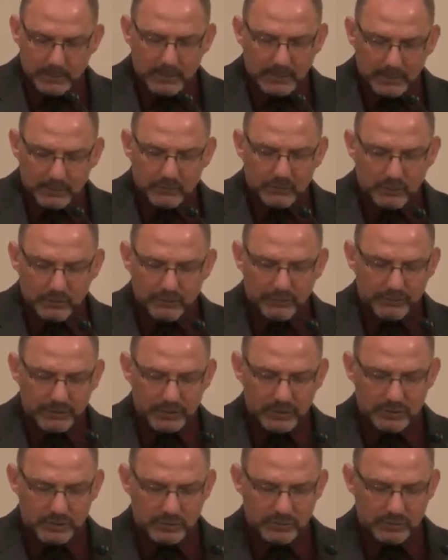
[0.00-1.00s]
and two
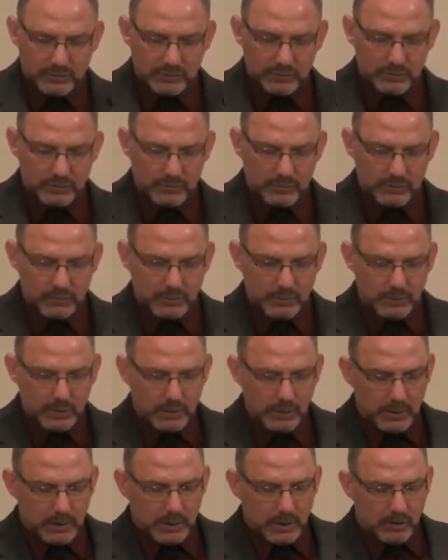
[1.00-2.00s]
fishes.
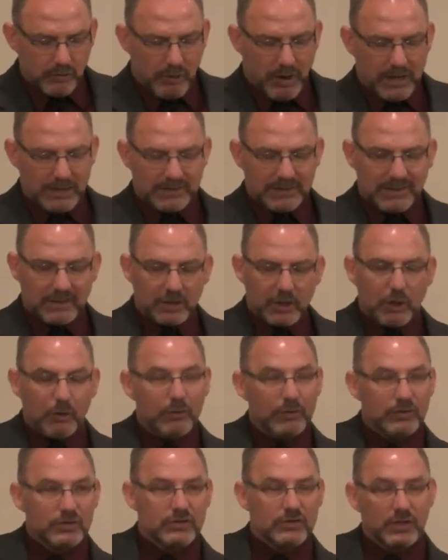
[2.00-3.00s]
Christ said, Go
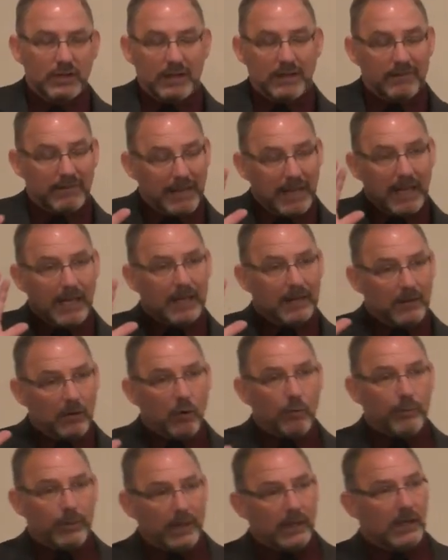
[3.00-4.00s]
and see, and they in
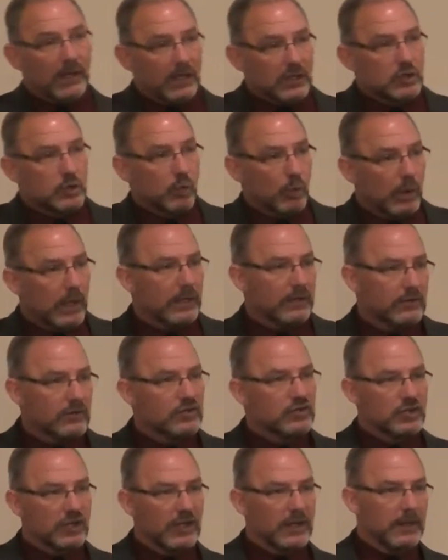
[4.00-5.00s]
obedience went to
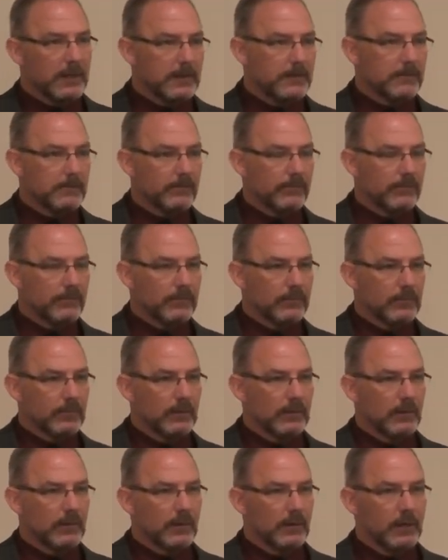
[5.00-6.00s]
see.
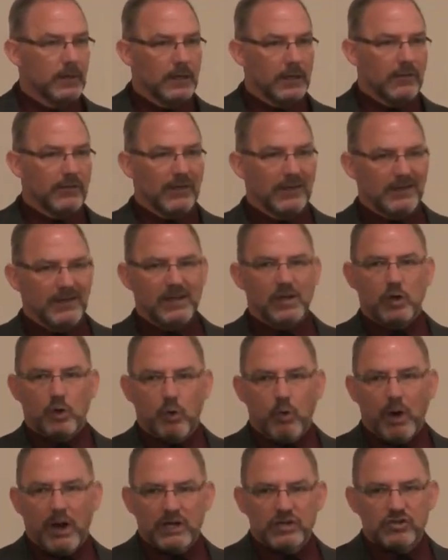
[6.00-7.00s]
You know, they didn't
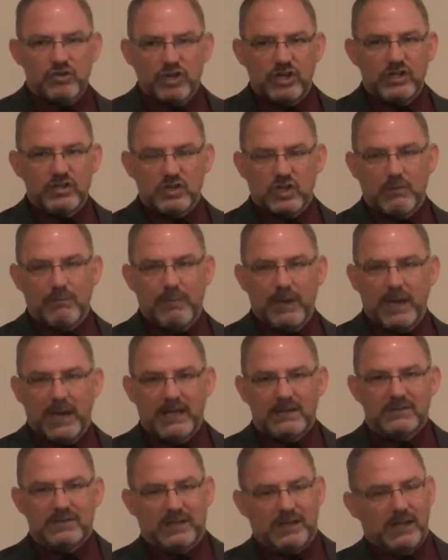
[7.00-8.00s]
question his
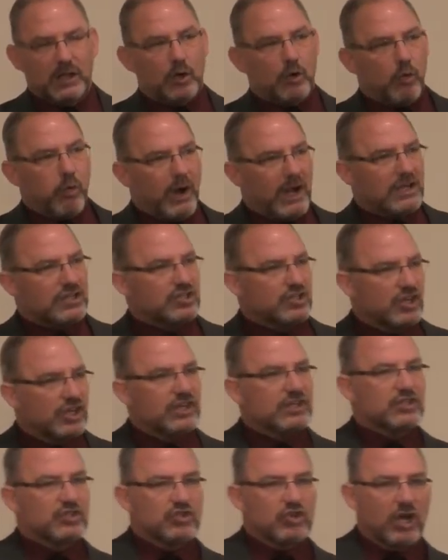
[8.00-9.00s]
commands, they didn't question
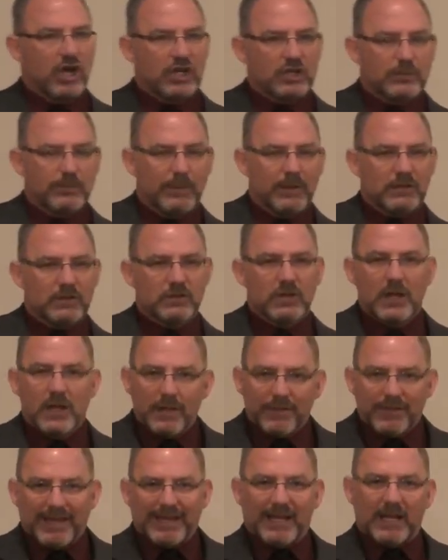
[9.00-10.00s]
his judgments,
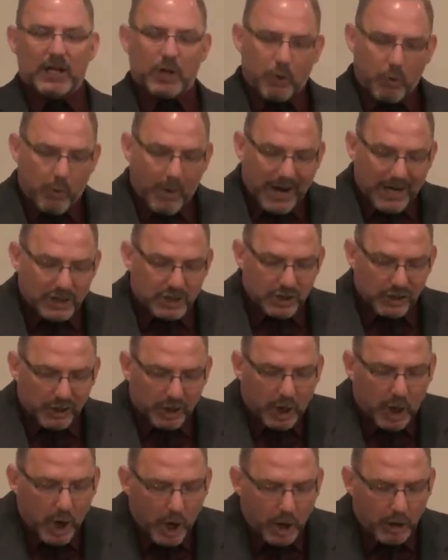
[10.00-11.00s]
they didn't question the
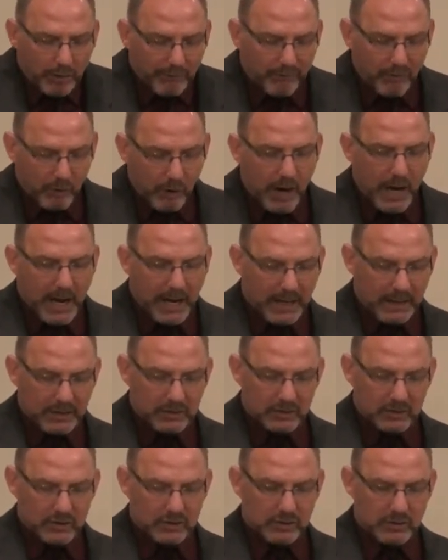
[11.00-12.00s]
call of
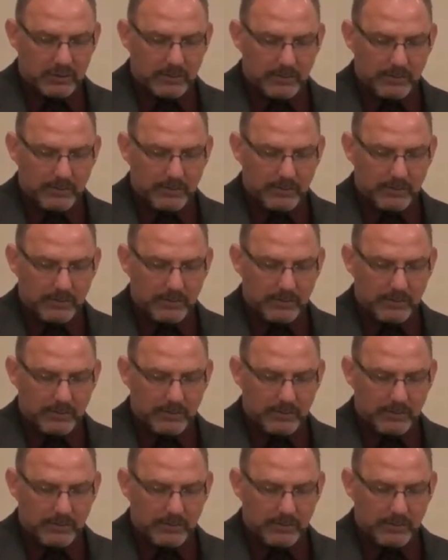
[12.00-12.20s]
Christ.